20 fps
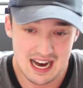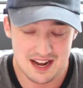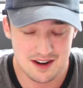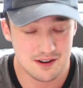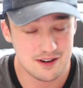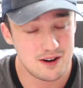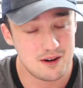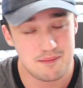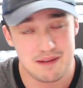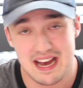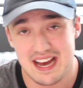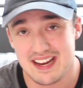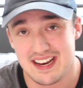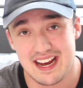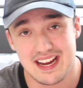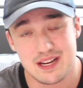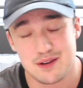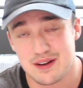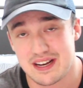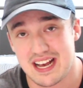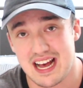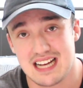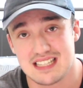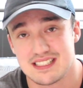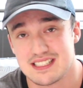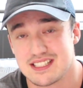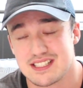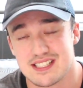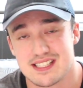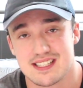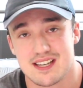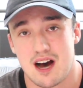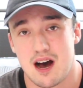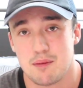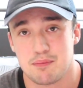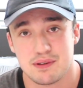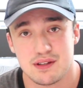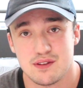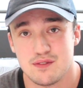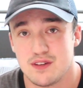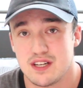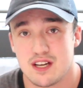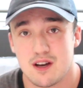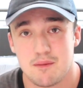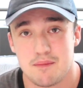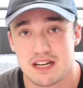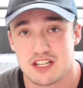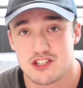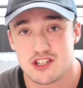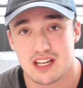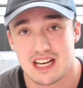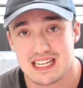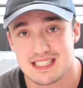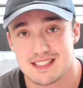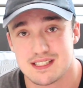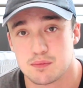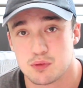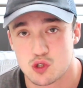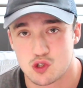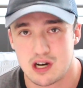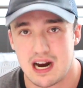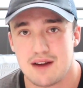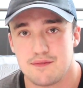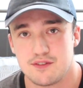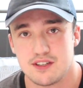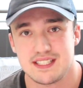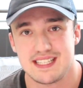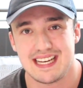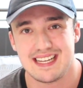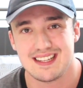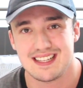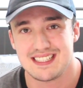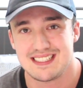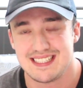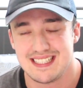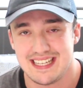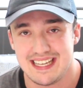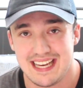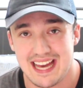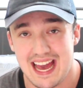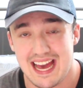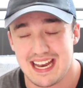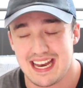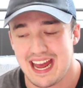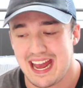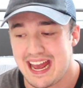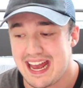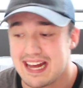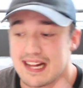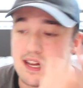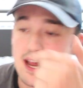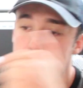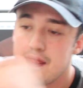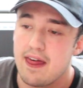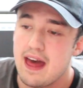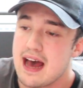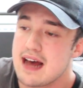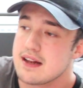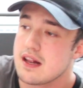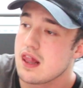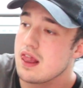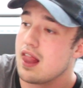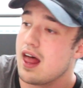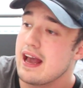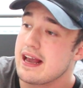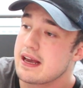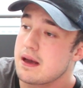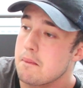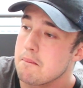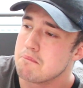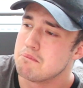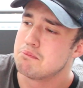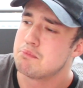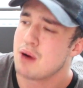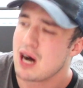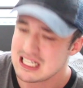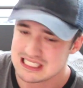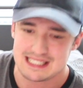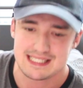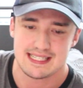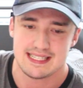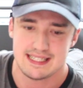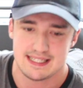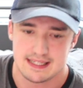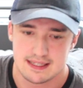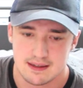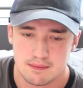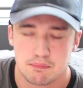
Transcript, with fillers: I don't know, man. Anyway, guys, let's just hop into the video. Make sure you guys subscribe for Daily Tea and hit that like button,